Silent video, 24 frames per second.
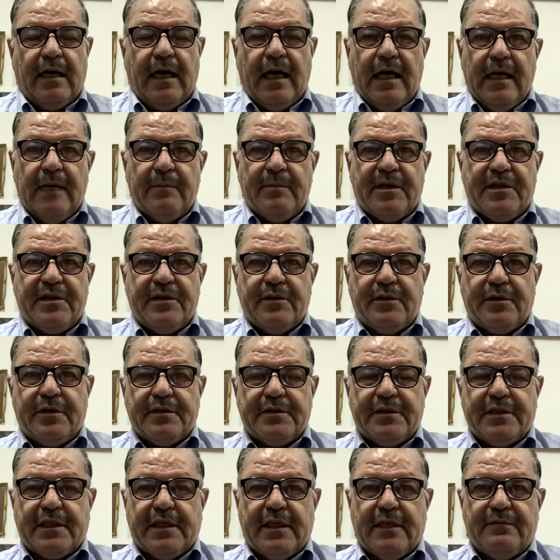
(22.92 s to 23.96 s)
I am a
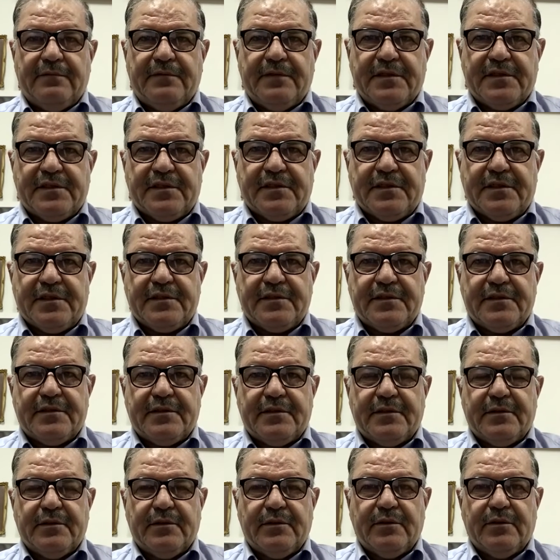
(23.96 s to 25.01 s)
theoretical
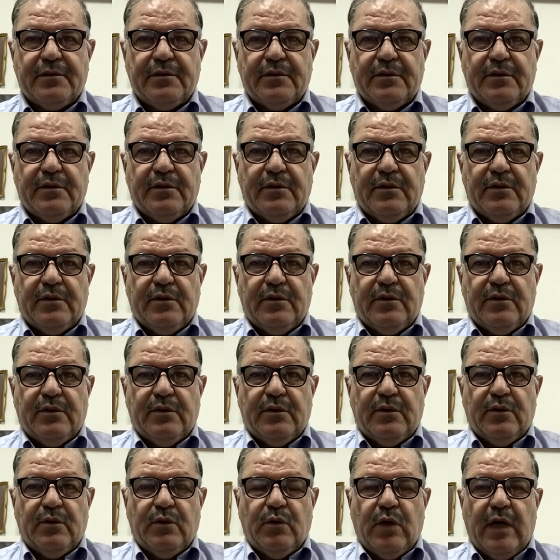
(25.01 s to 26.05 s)
physicist
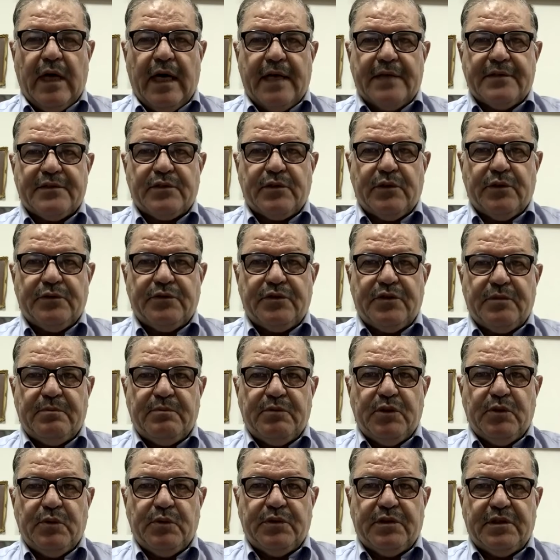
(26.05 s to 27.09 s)
who has
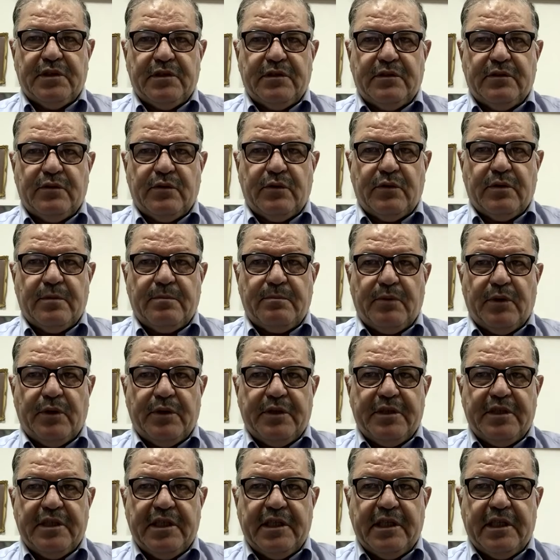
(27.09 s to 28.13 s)
contributed to the
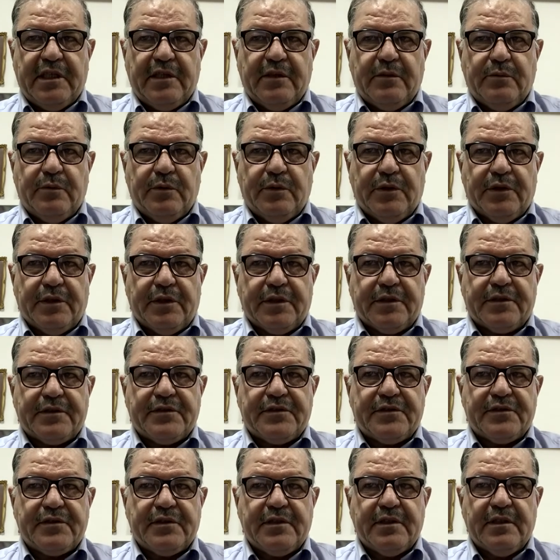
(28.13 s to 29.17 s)
pioneering
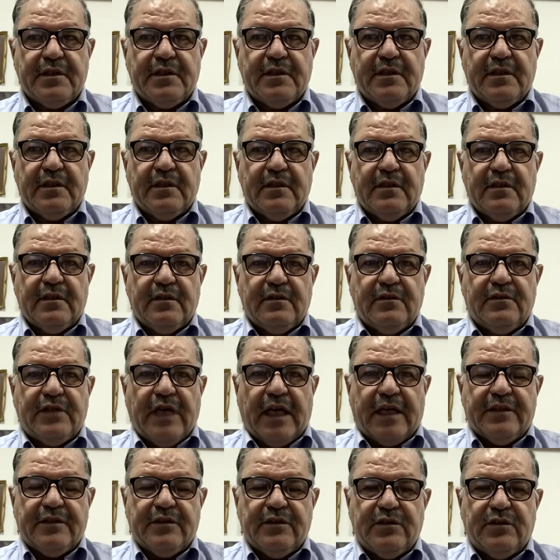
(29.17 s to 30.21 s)
works
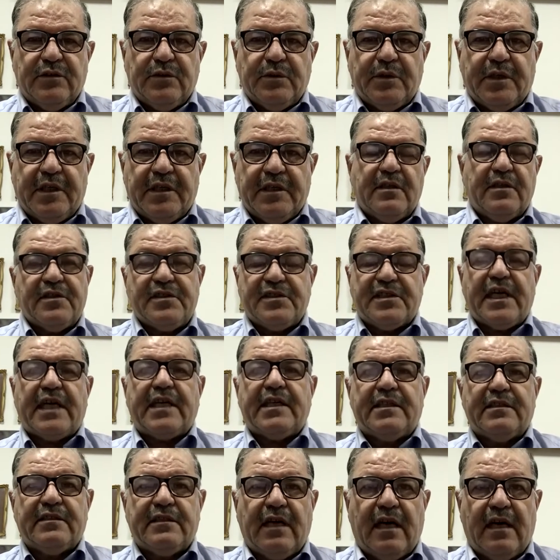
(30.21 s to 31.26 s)
done during the
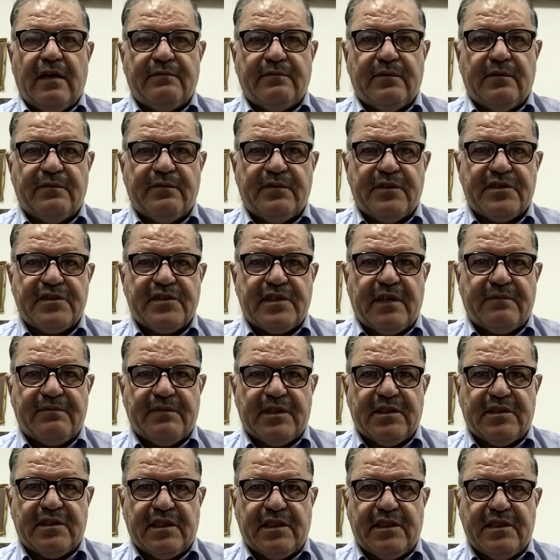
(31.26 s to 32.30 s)
second half of the
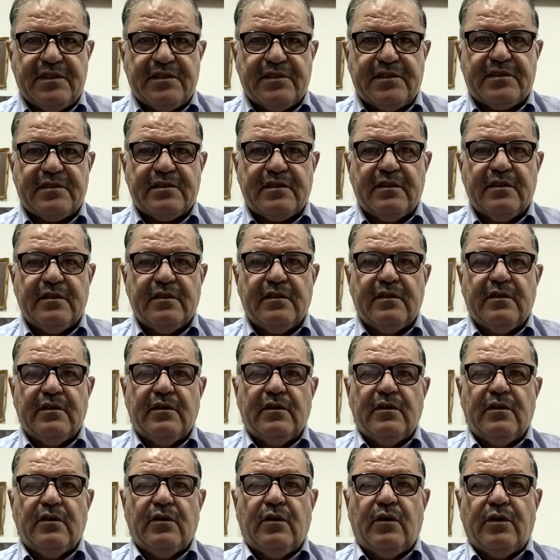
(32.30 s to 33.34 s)
70s
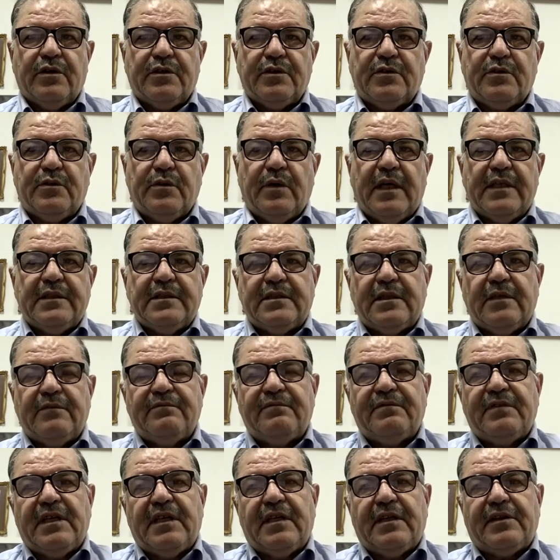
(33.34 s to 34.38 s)
on quantum
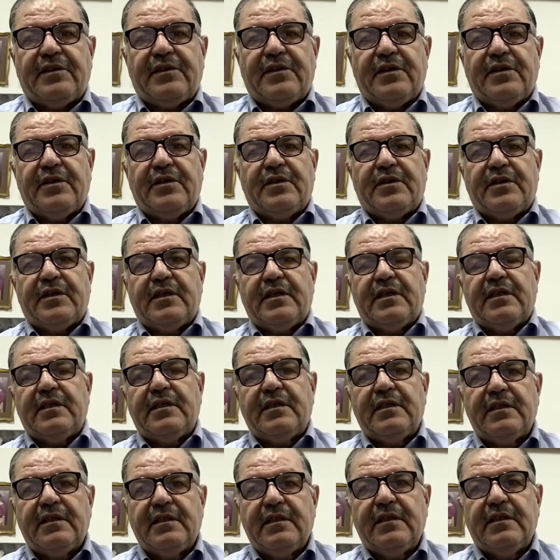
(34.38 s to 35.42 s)
field theory
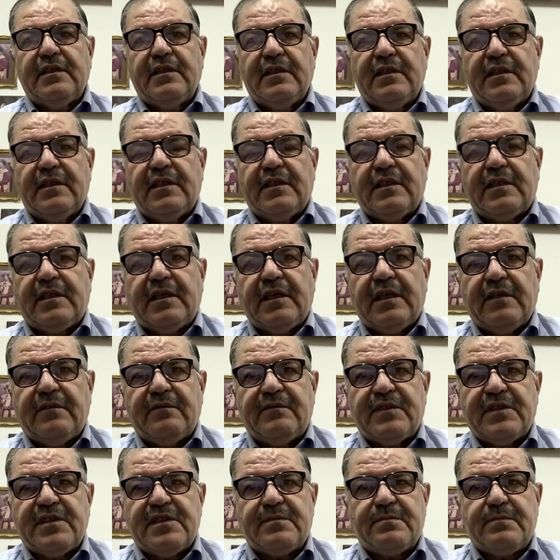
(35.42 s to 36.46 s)
in
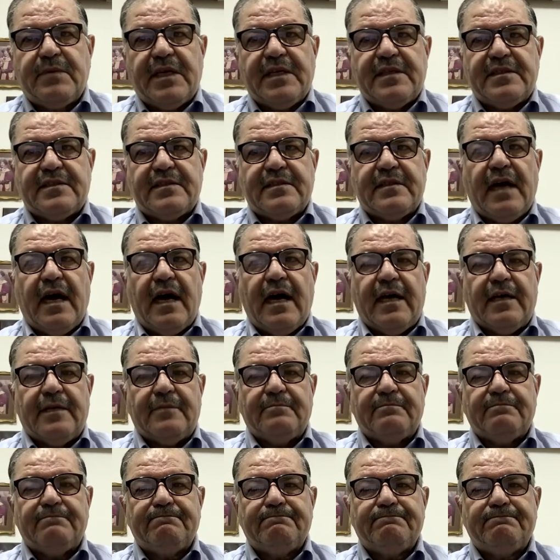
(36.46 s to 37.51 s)
curved
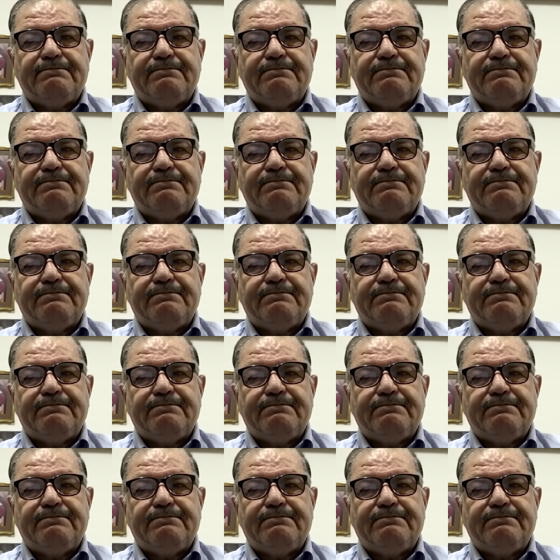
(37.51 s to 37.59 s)
space-time.